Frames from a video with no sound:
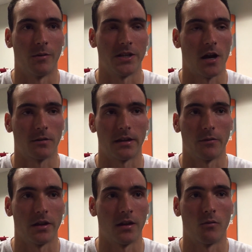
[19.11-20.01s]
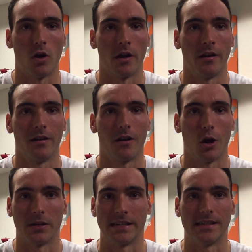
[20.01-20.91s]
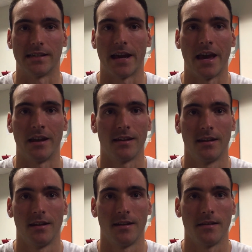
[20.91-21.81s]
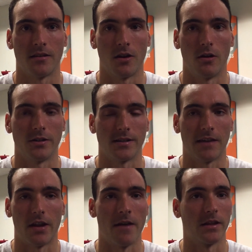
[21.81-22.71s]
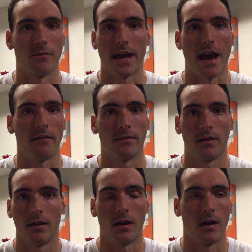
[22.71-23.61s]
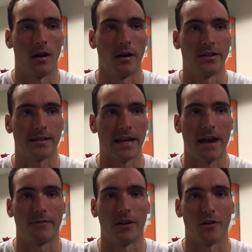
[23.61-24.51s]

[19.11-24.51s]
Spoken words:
We talked about that we didn't want our season to end, so just give it everything we have and just get after it.